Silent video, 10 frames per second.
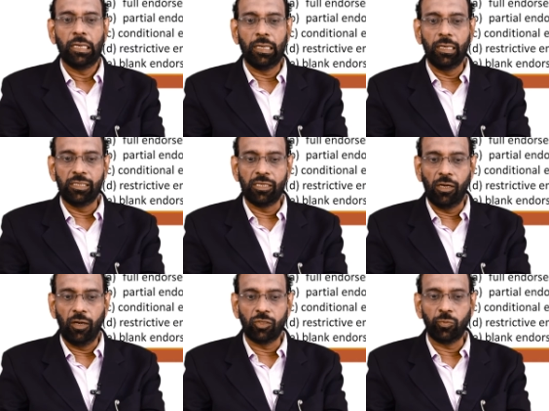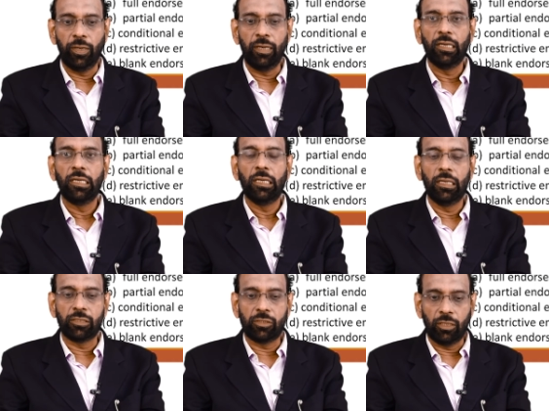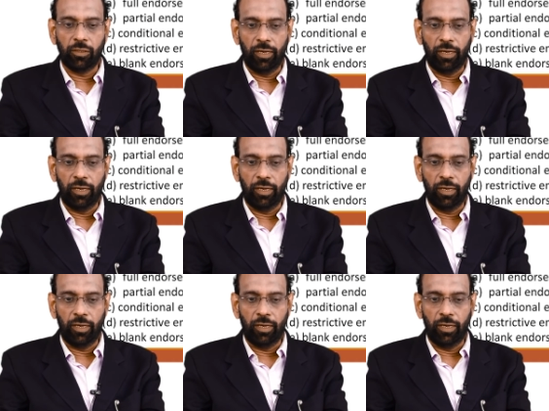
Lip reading: conditional endorsement, restrictive